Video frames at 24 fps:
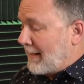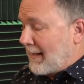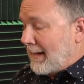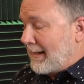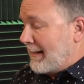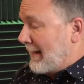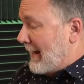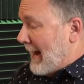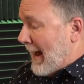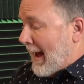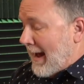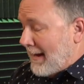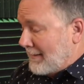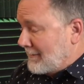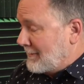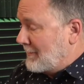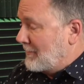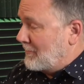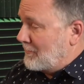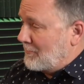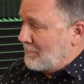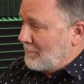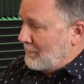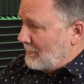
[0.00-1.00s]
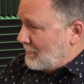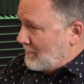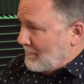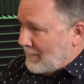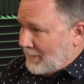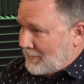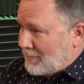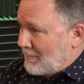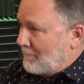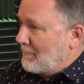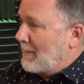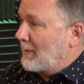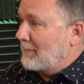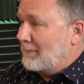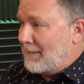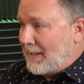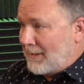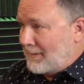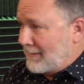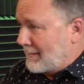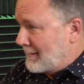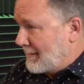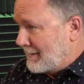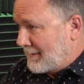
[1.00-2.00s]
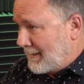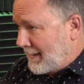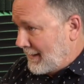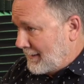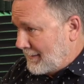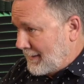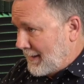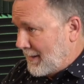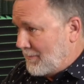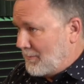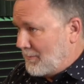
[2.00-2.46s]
got to ask, because you mentioned meltdown at the table.